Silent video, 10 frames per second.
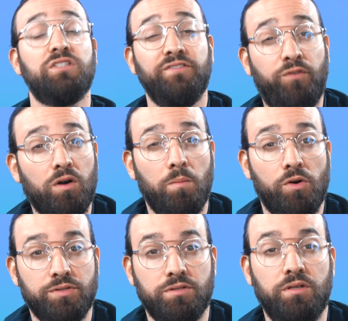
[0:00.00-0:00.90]
and
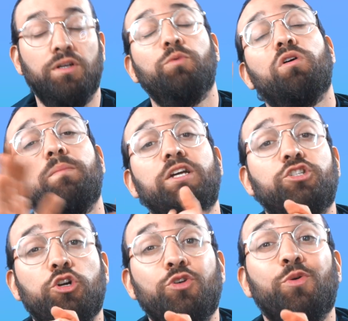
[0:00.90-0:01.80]
foremost, you want to make
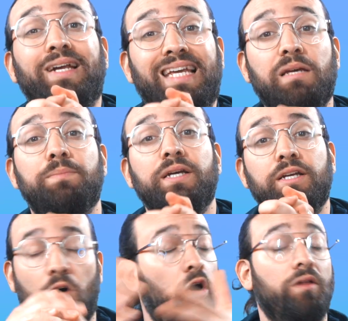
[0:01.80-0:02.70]
sure you are
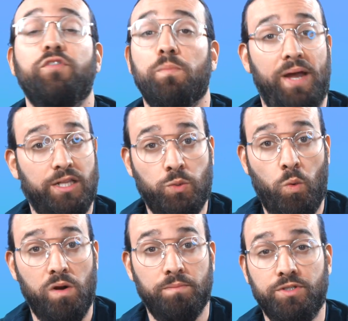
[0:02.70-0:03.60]
keeping all of your pets
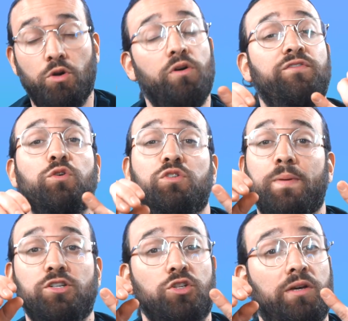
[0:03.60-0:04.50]
warm. So
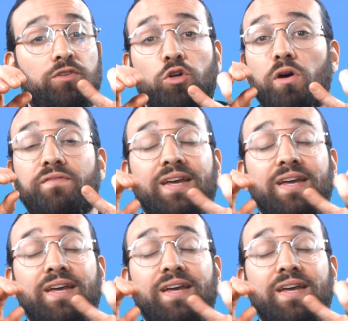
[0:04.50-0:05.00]
especially if you have